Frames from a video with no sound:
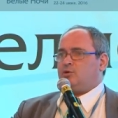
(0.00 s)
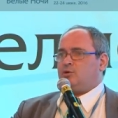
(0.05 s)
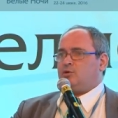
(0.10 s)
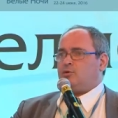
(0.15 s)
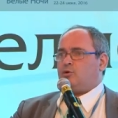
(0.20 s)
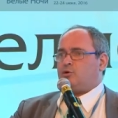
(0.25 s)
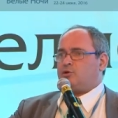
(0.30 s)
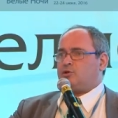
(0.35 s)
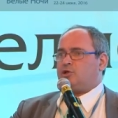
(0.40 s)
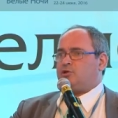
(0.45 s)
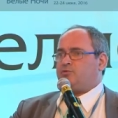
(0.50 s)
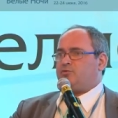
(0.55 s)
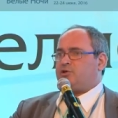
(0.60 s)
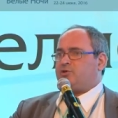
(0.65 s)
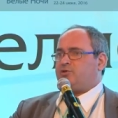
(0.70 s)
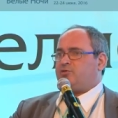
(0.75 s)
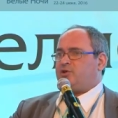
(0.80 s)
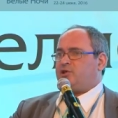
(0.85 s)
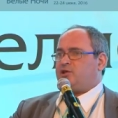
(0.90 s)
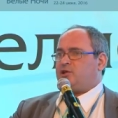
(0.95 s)
organ
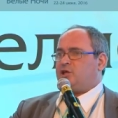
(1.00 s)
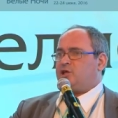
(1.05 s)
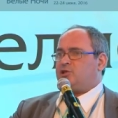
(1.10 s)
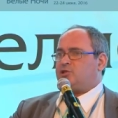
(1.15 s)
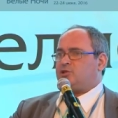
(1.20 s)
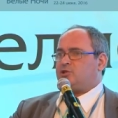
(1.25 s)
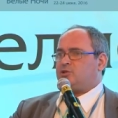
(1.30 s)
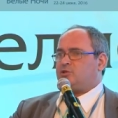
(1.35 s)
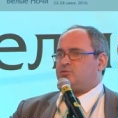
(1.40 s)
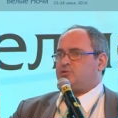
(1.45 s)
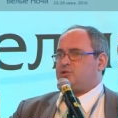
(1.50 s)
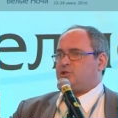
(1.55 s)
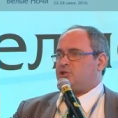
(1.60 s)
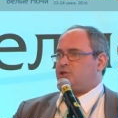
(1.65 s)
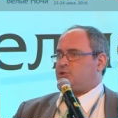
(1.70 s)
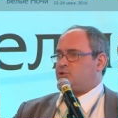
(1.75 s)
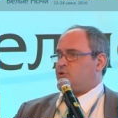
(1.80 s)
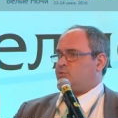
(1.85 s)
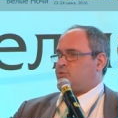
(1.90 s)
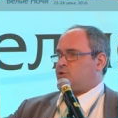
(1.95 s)
verification of
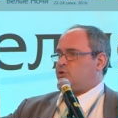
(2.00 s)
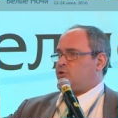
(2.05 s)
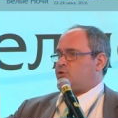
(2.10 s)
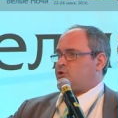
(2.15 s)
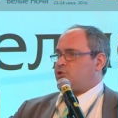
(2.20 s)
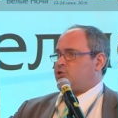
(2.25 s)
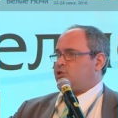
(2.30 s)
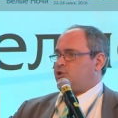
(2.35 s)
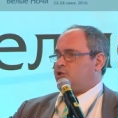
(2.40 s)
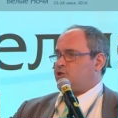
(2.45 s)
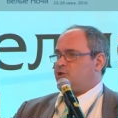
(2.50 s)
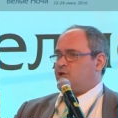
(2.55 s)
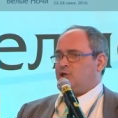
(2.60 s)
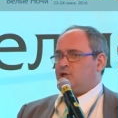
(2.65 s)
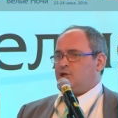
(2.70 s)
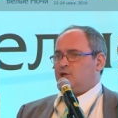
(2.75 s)
the tumor origin.